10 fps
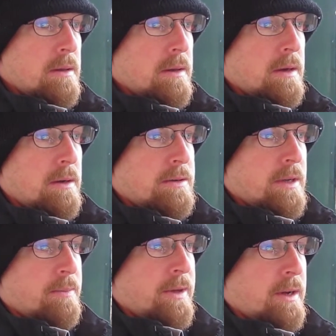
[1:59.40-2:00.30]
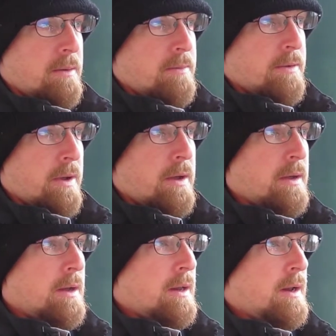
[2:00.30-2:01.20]
you know, sometimes,
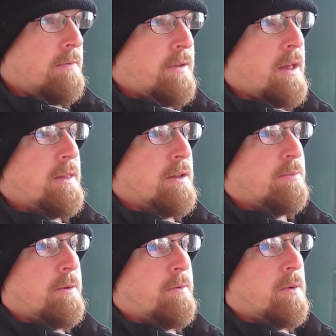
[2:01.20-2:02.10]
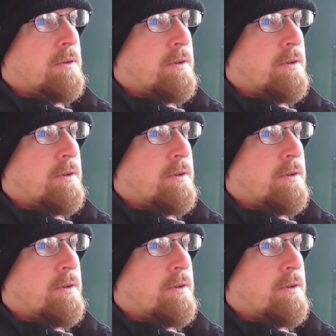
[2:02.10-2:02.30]
and I've said this before,